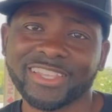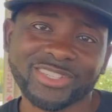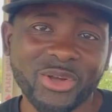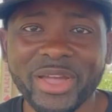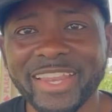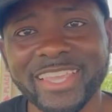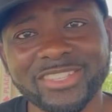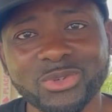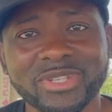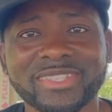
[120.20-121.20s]
Let's go ahead and
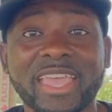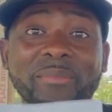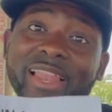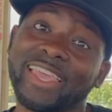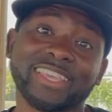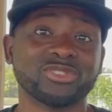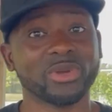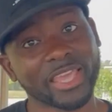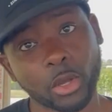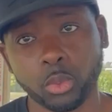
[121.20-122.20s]
get to this thing, man. Let's get to
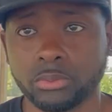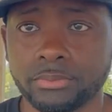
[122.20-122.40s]
it. Let's go.